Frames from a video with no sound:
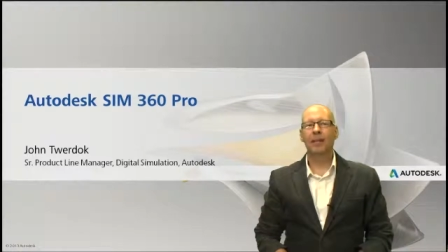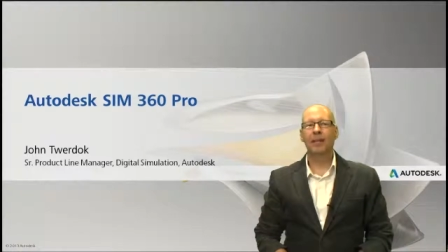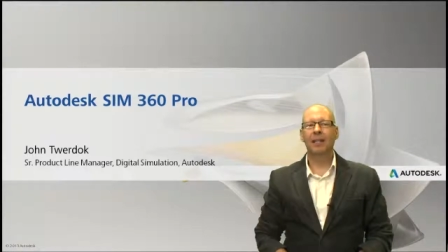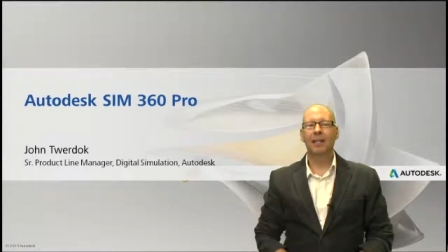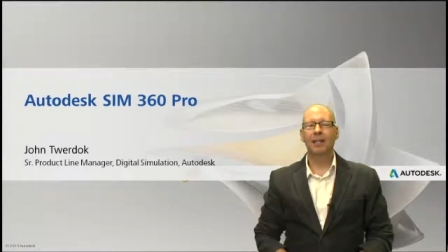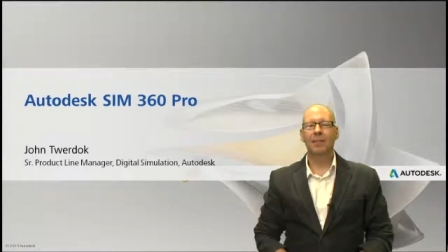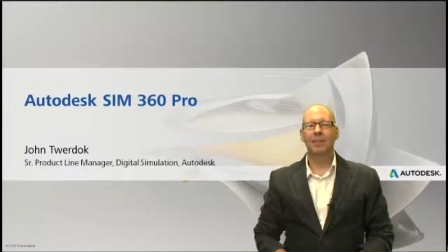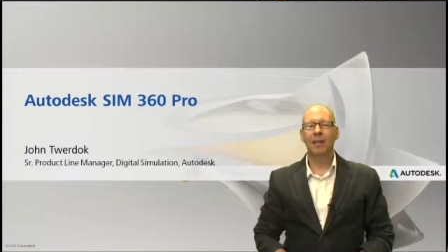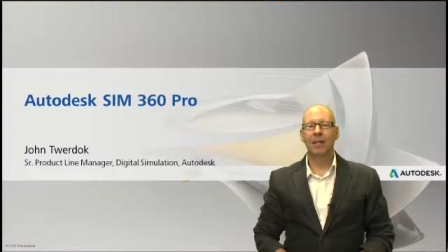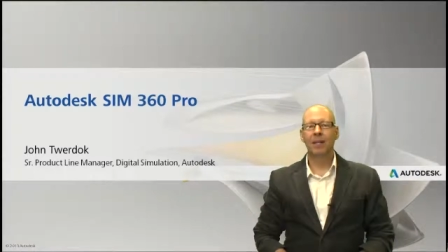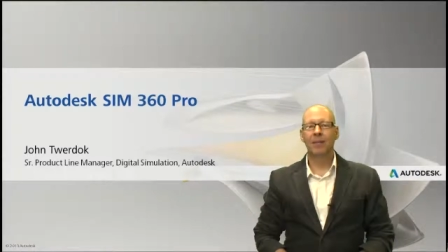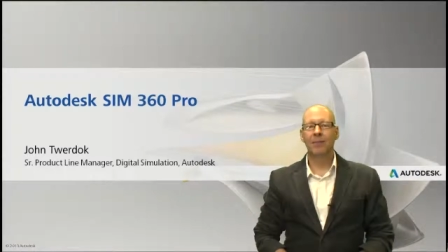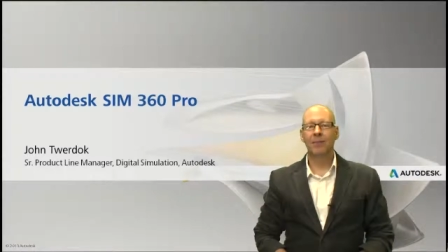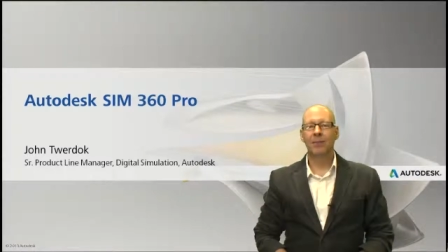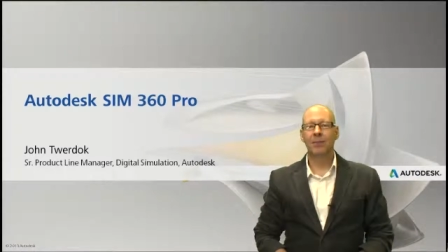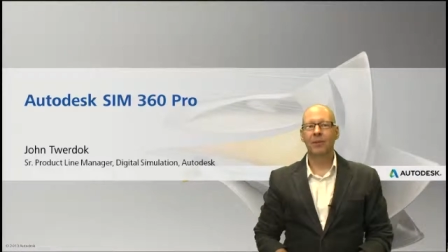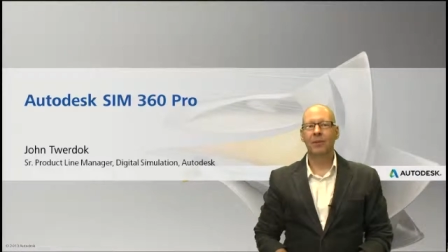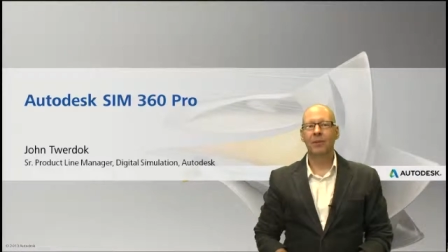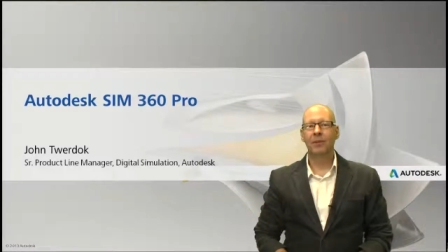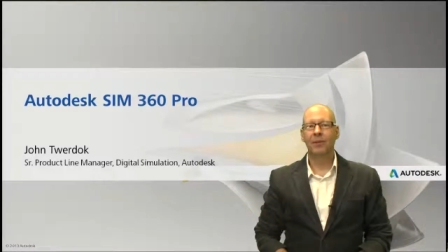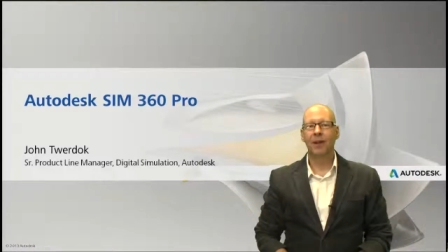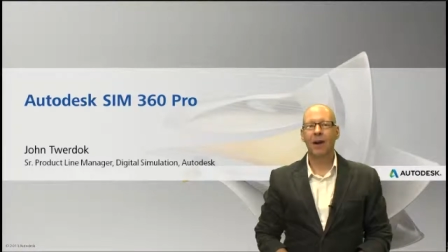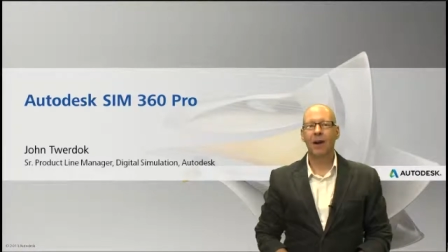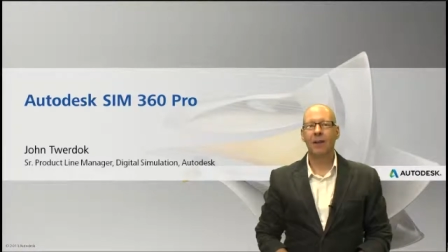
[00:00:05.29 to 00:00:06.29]
Line Manager
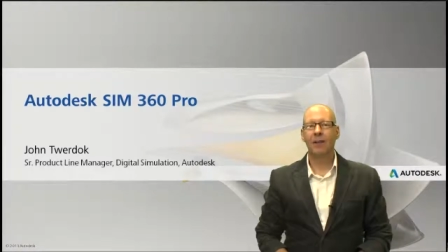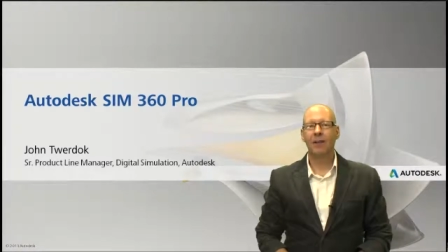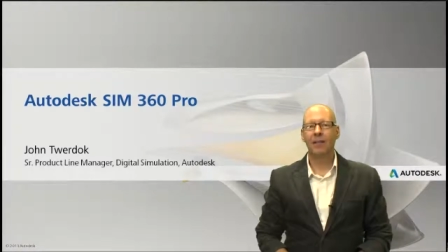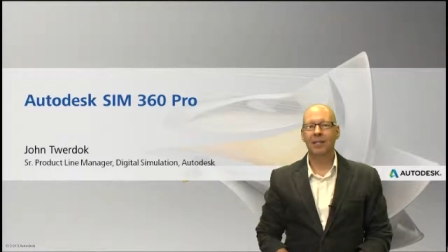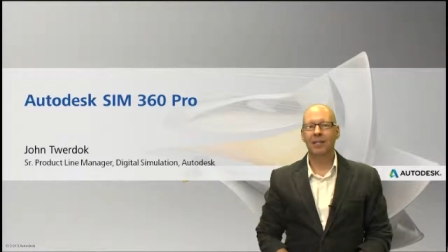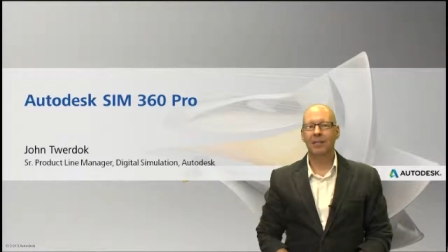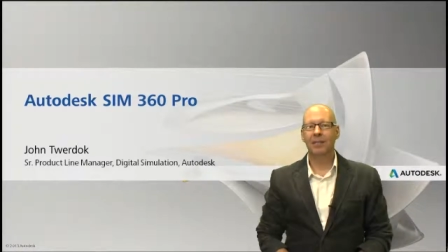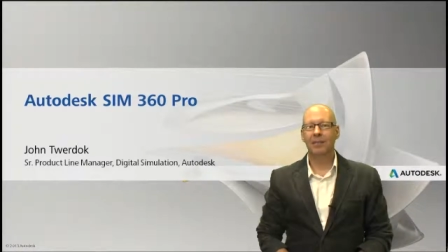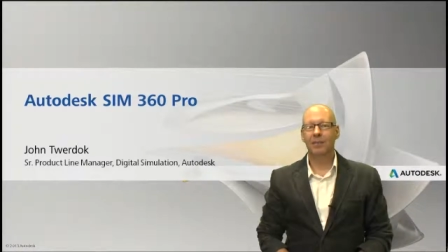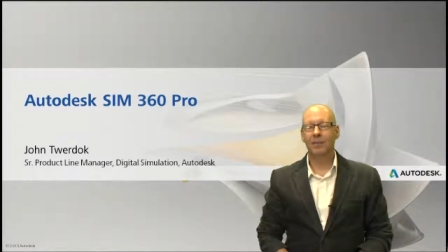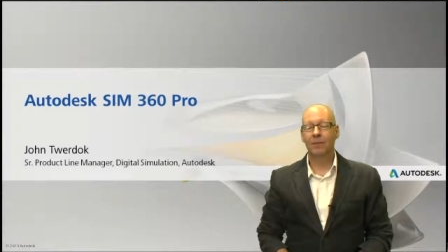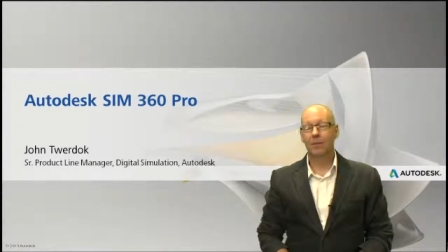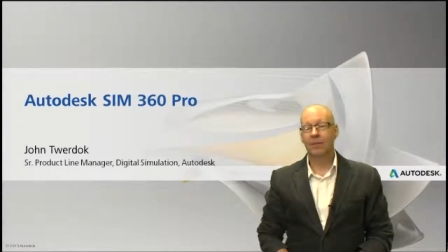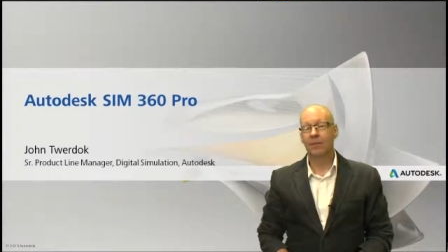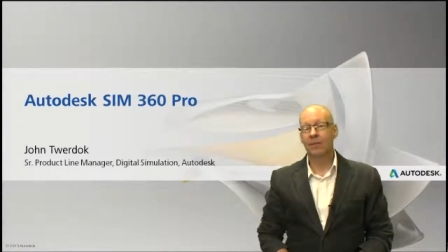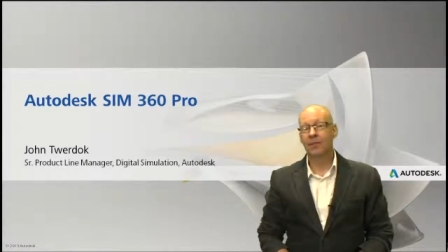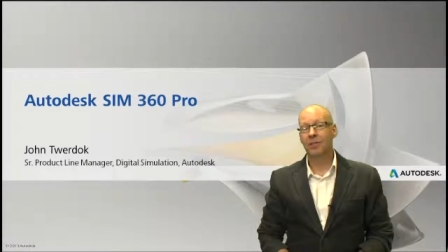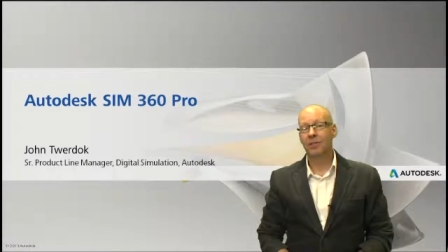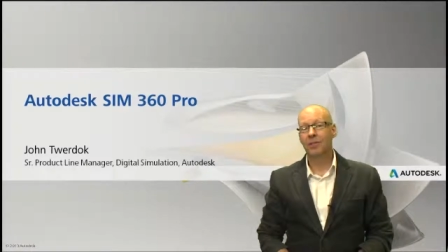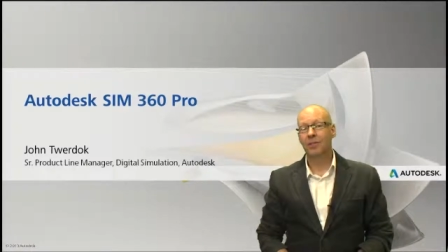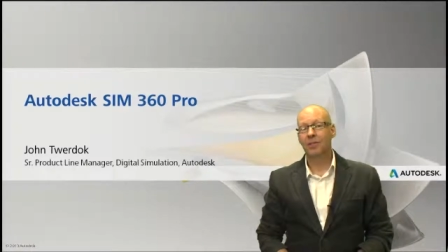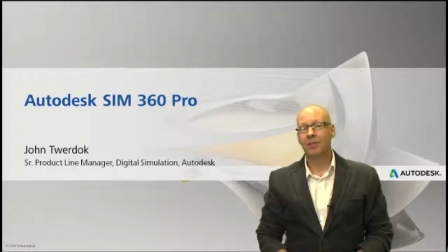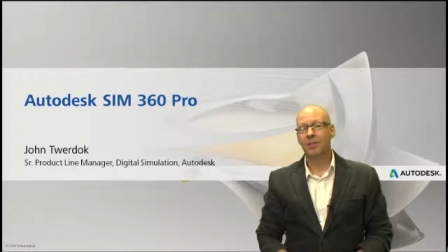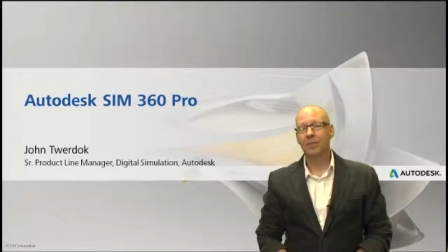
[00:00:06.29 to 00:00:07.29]
here at Autodesk for our
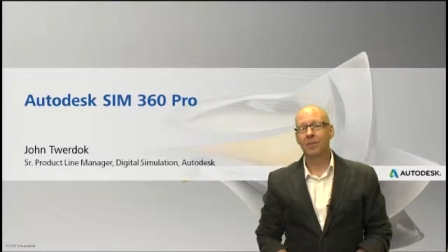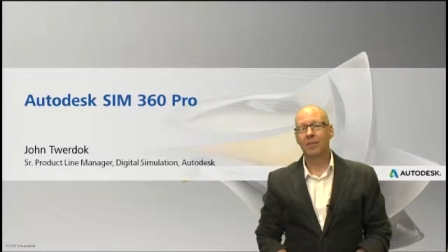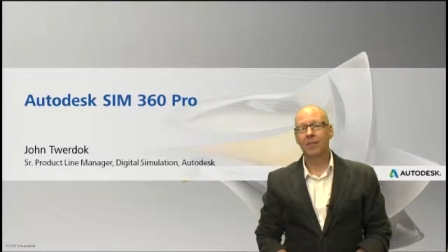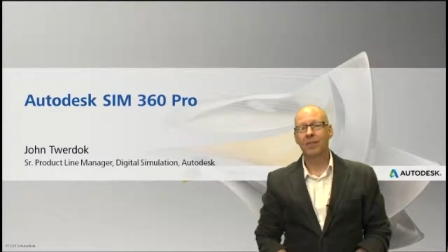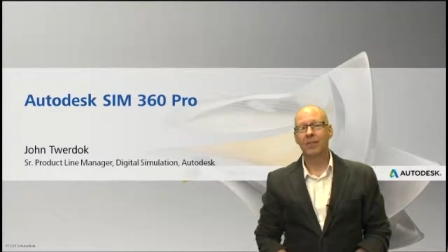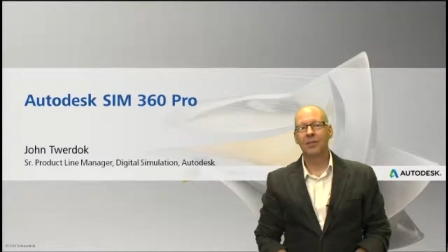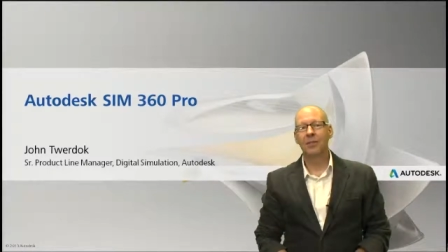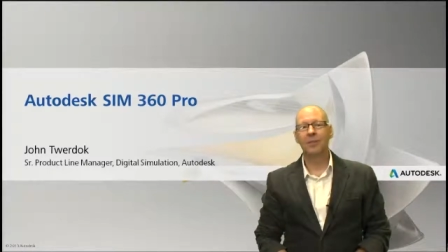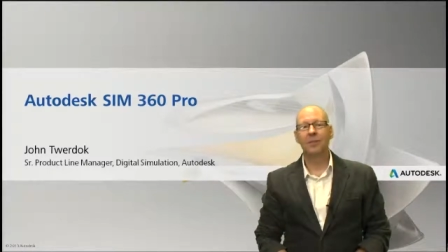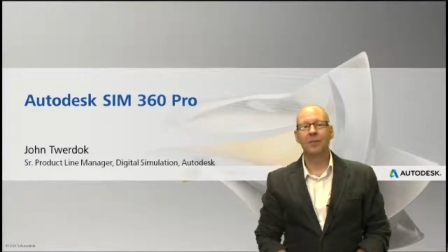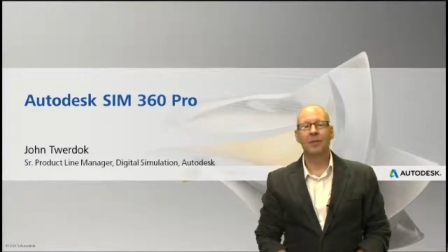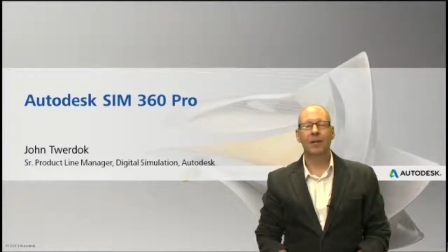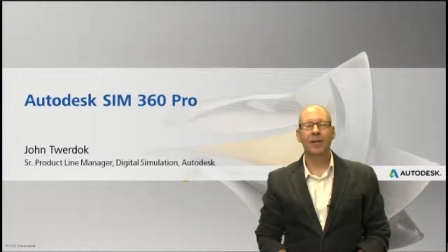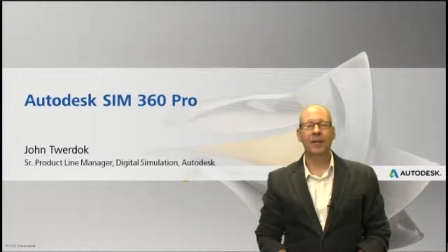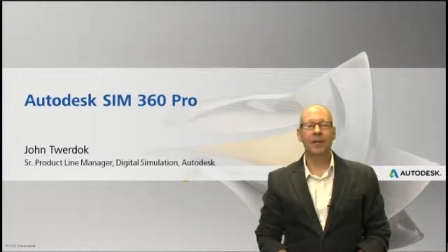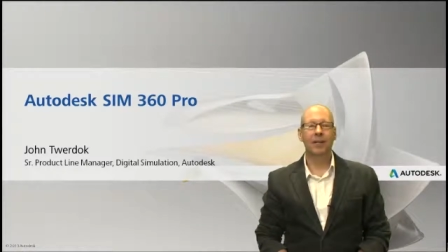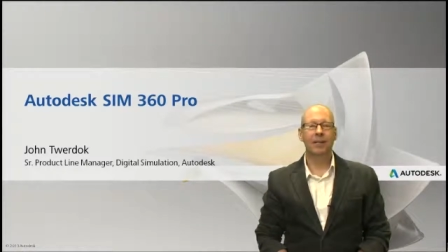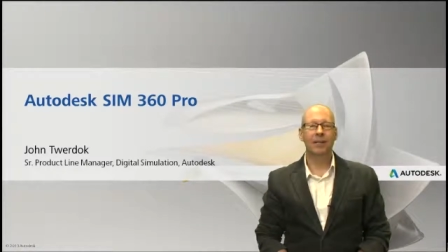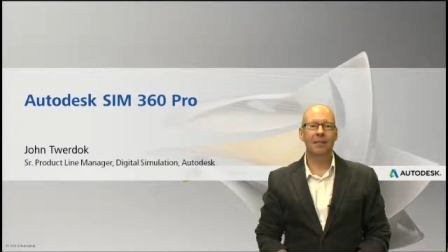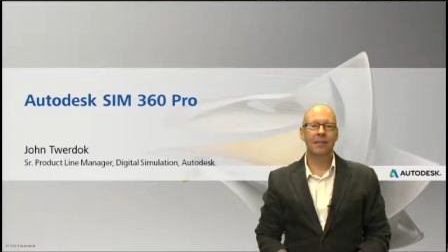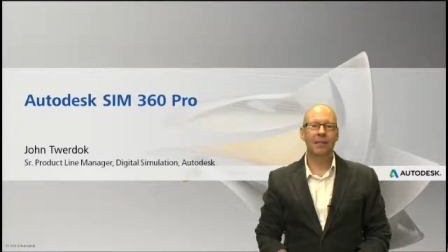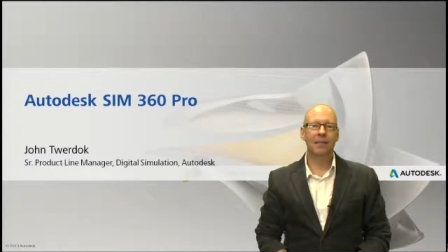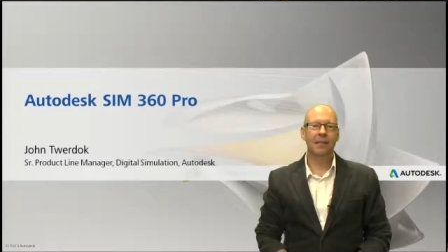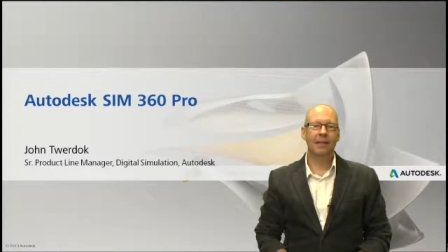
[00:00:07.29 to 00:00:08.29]
digital simulation
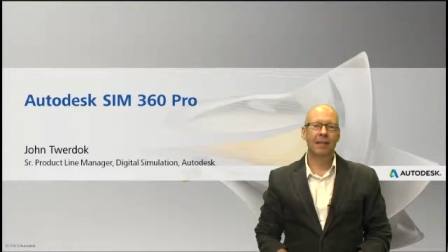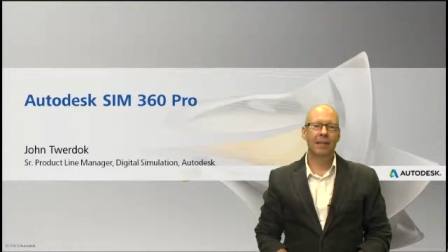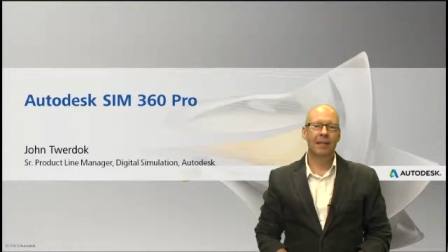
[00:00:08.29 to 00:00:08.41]
products.